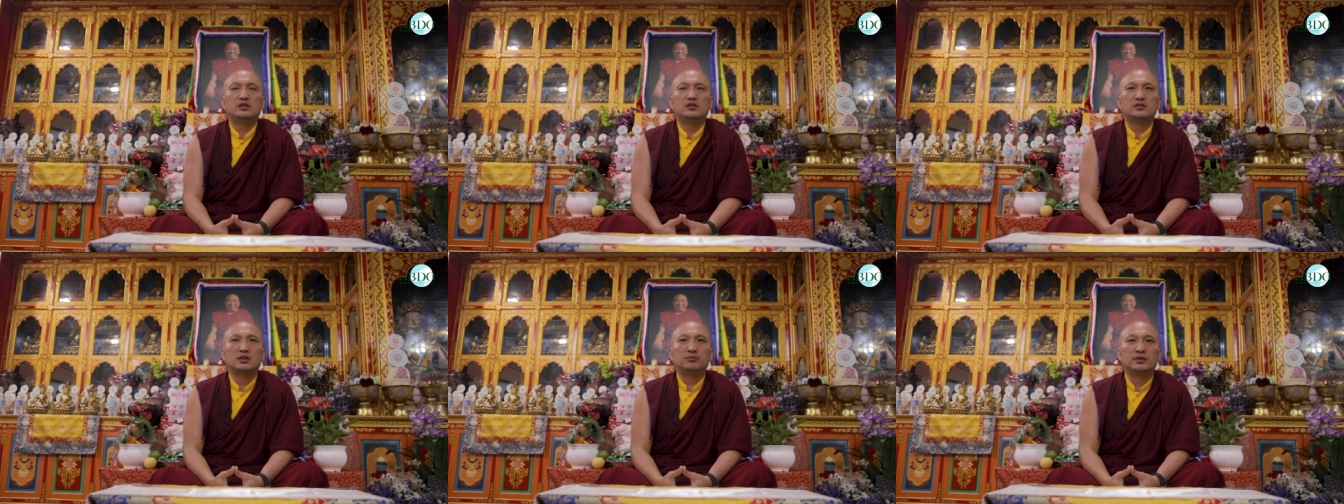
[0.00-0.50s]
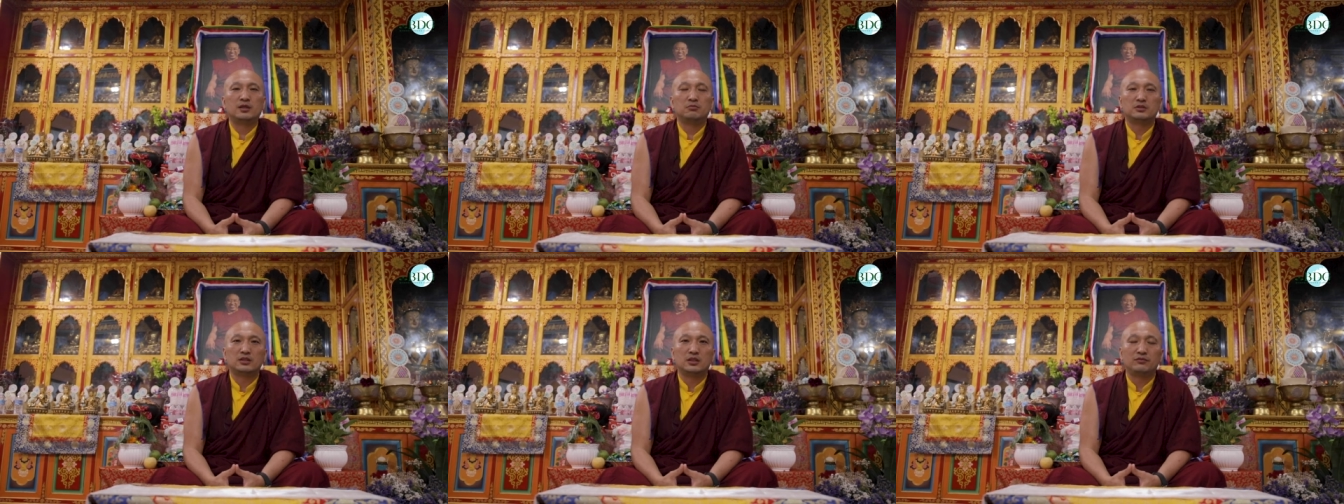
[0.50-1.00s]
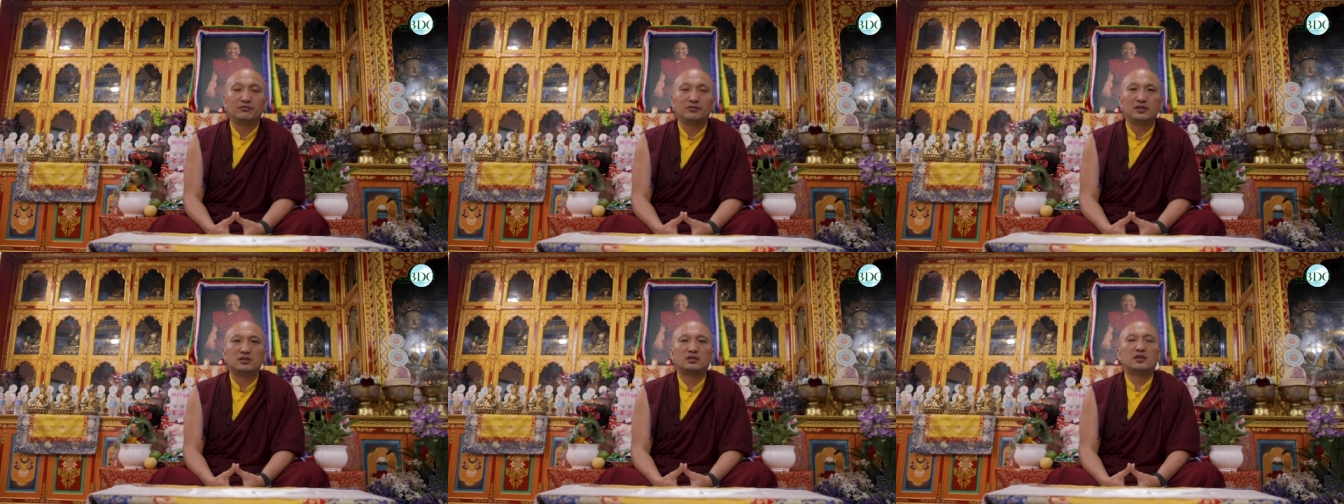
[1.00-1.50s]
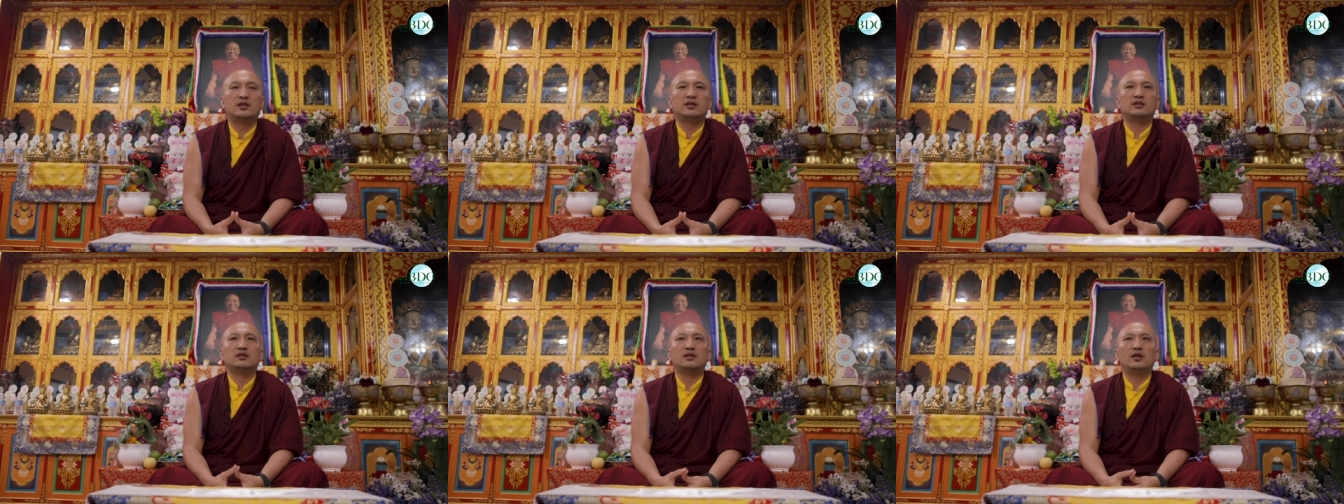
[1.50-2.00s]
sometimes it feels
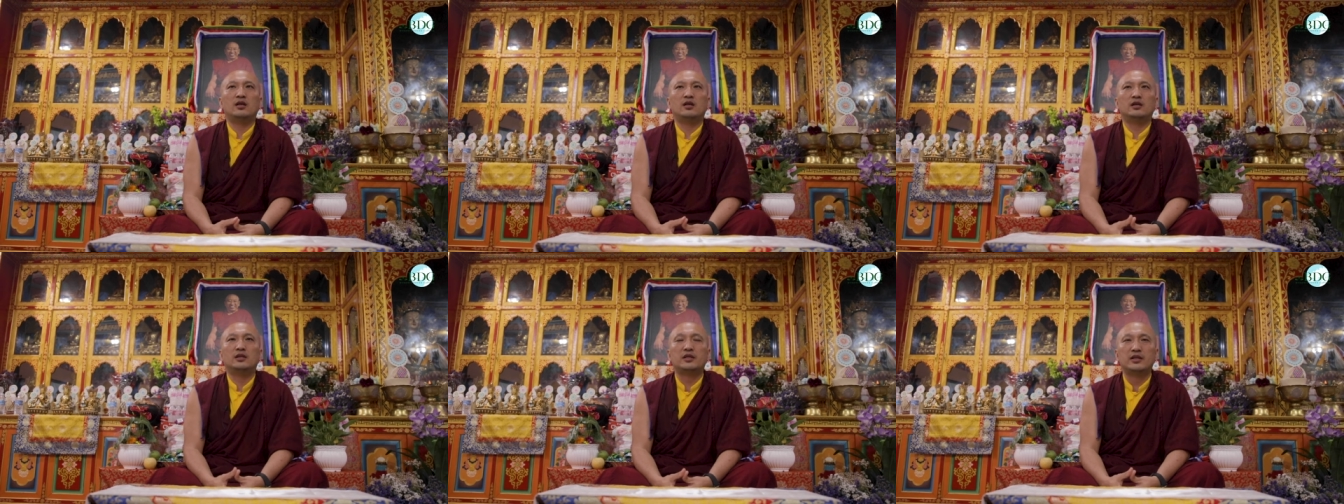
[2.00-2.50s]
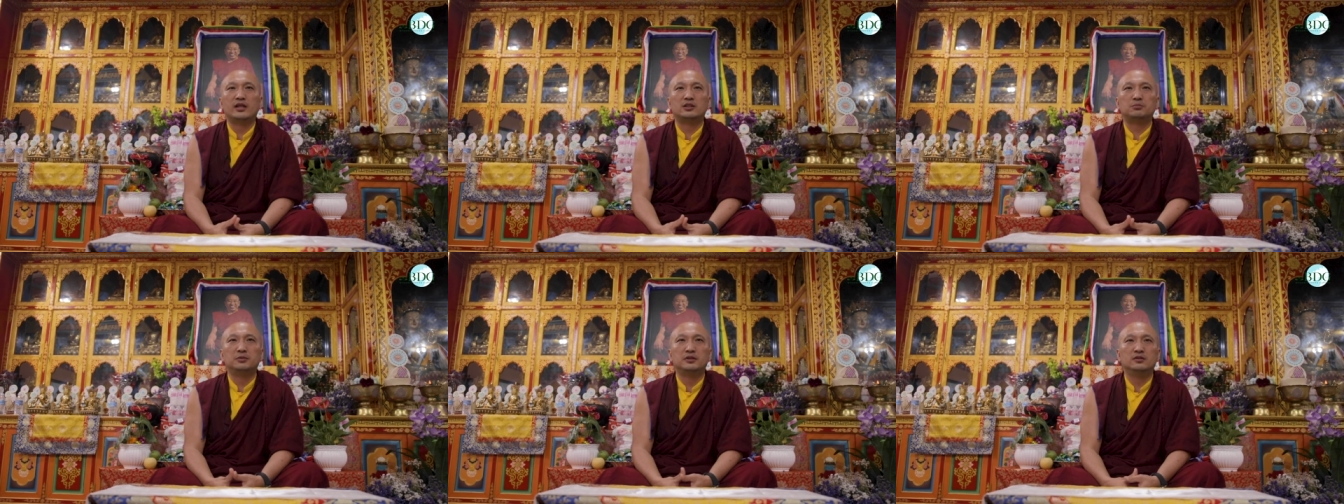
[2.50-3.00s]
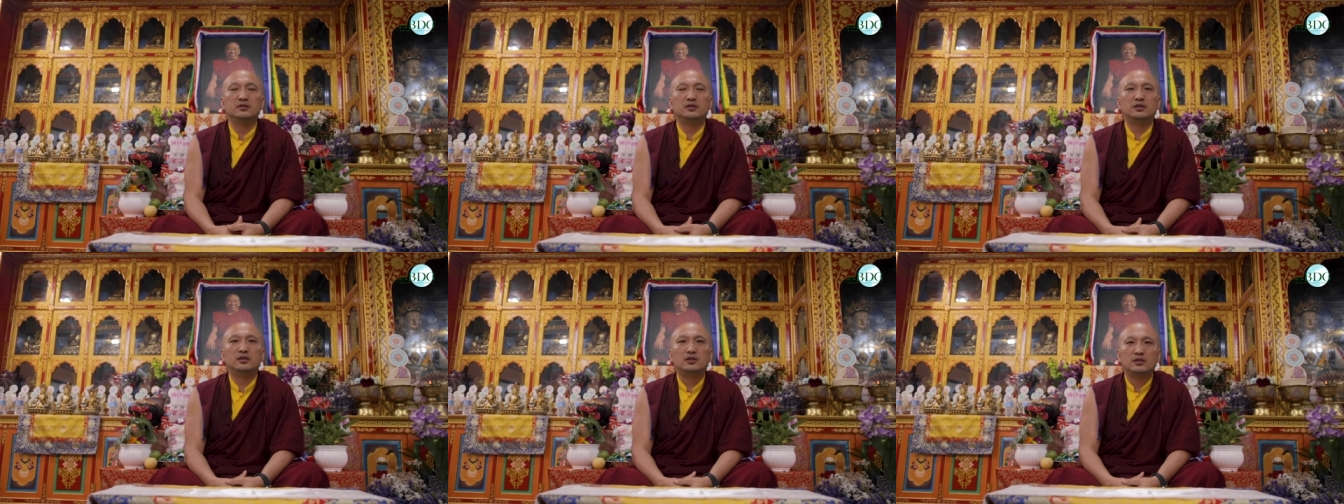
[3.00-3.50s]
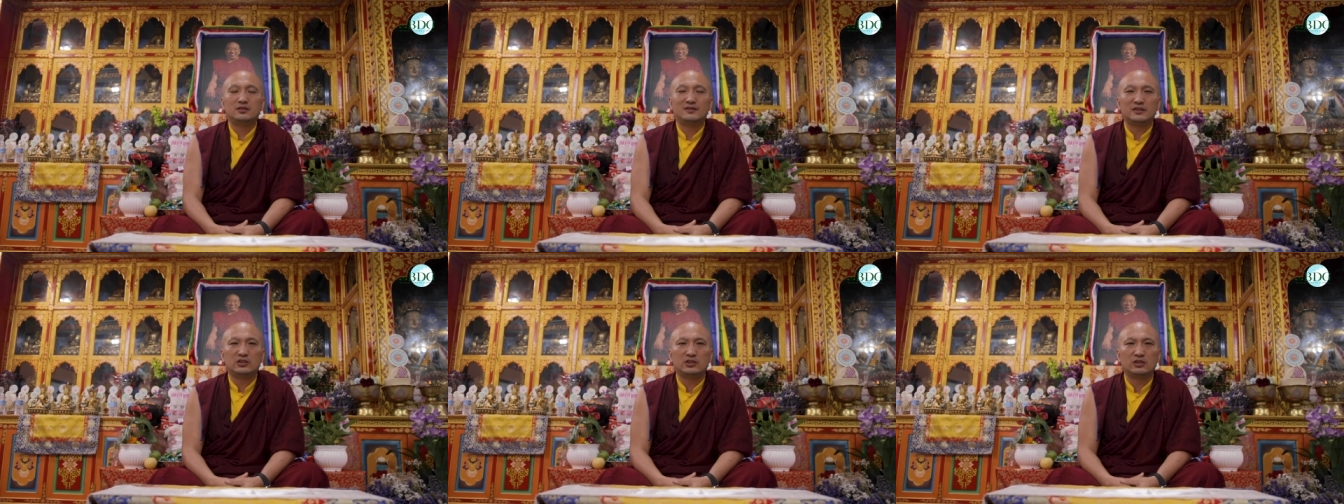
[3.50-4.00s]
like he has been
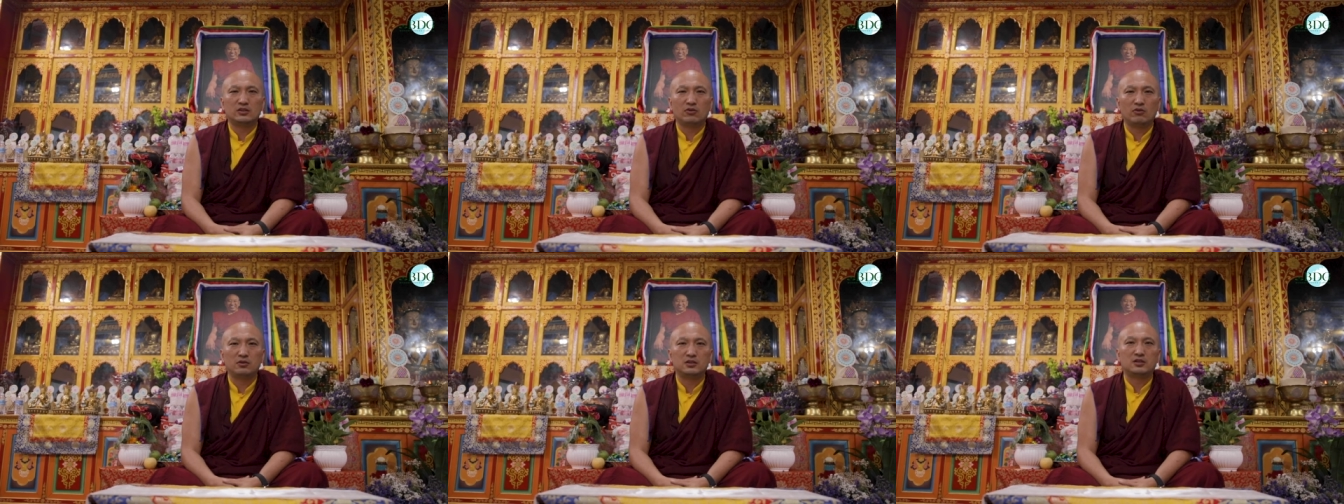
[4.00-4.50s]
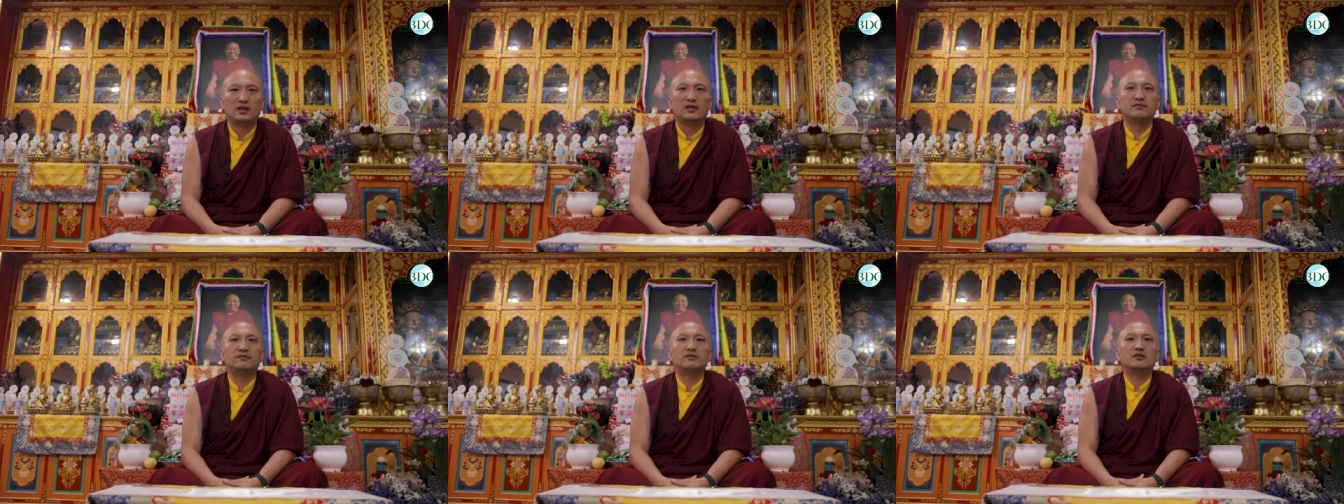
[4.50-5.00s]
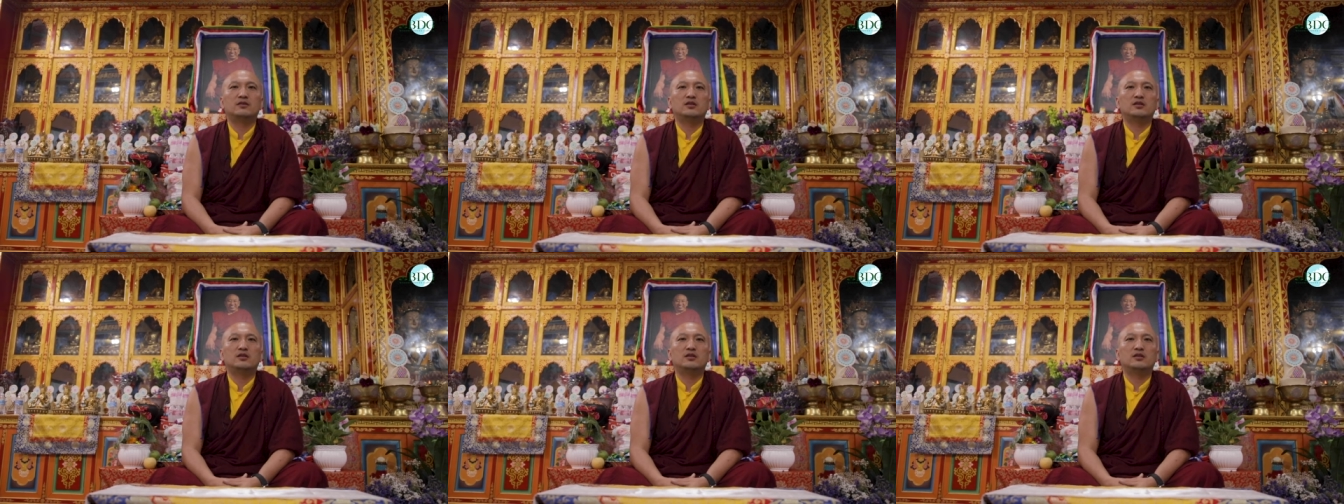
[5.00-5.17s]
teaching all his life.